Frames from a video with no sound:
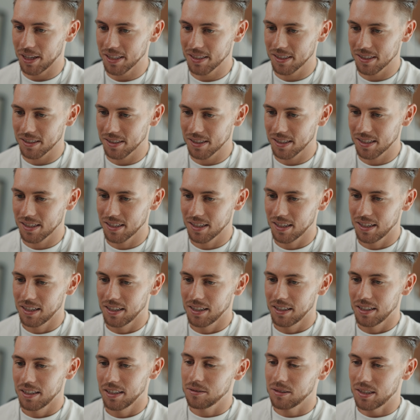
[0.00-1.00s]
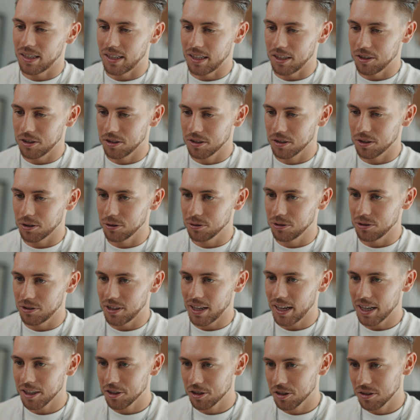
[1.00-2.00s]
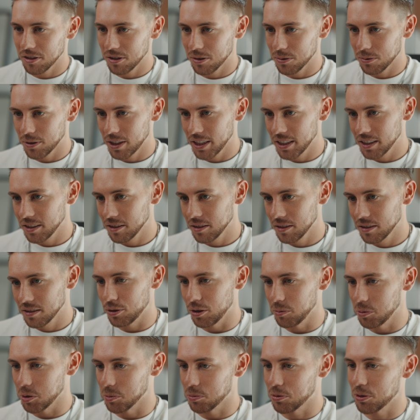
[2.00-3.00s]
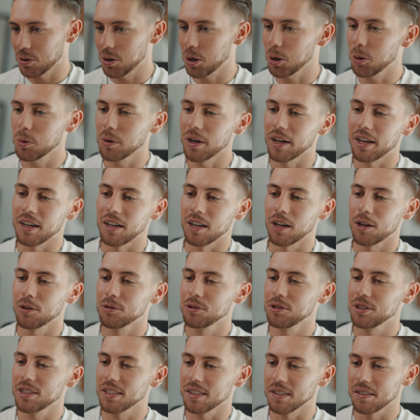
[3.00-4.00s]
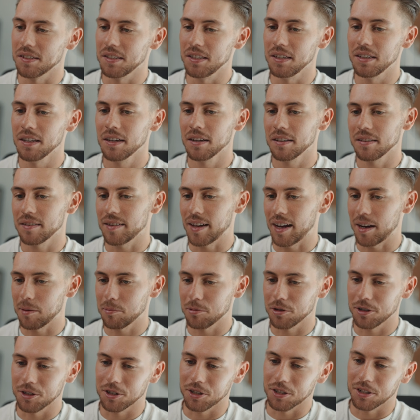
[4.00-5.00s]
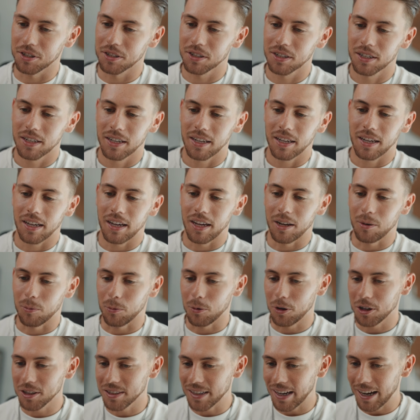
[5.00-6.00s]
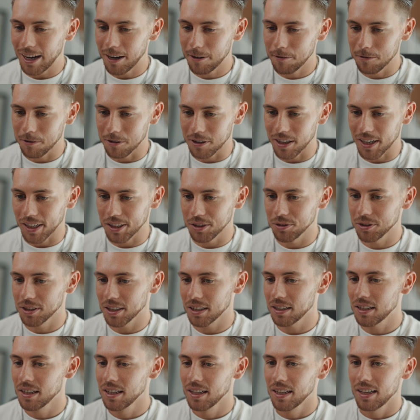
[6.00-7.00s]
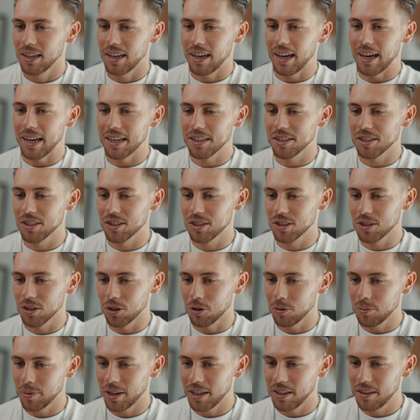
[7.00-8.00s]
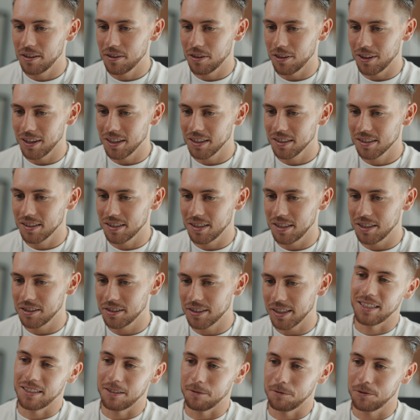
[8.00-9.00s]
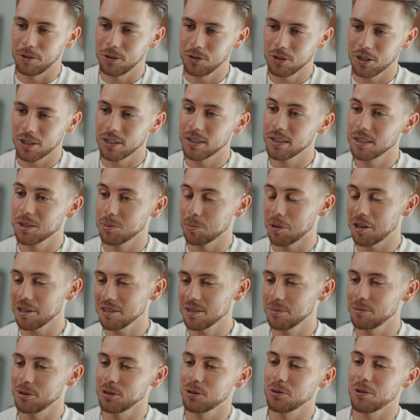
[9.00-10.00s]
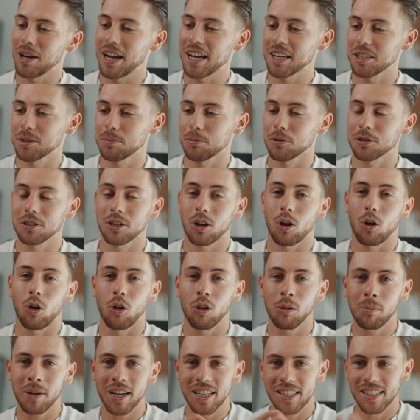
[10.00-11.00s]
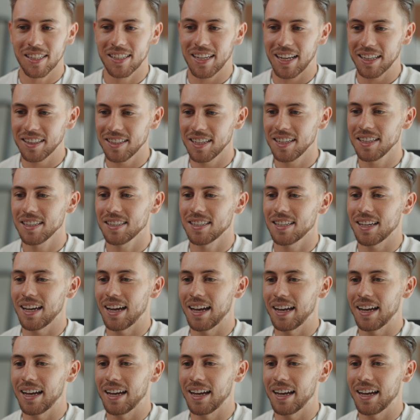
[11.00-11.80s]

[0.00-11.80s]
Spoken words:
buttons, I just go to the actions ring, Premiere Pro, and now you can see temperature and whatever. And you can add so many things here. In the future, it's possible to export all my settings